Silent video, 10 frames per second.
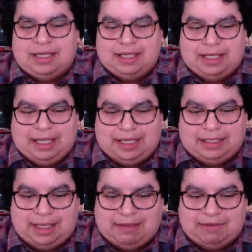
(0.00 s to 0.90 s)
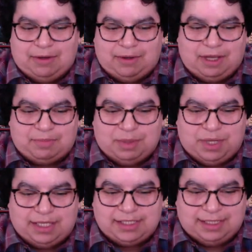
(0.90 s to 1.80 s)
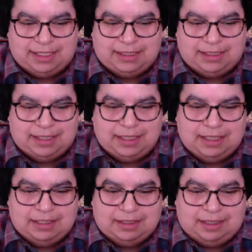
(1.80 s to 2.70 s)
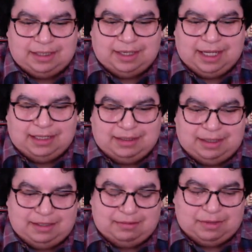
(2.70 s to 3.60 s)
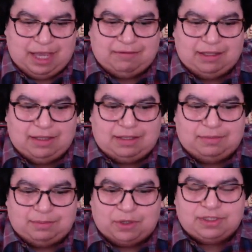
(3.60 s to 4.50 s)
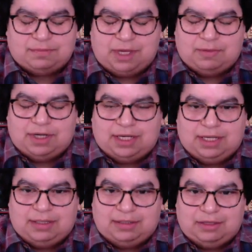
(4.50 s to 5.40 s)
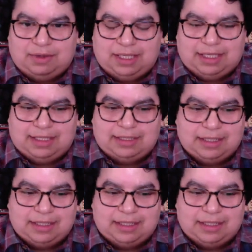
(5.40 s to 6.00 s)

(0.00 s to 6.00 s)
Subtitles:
And having grown up in Boston, and having done most of my work in New England,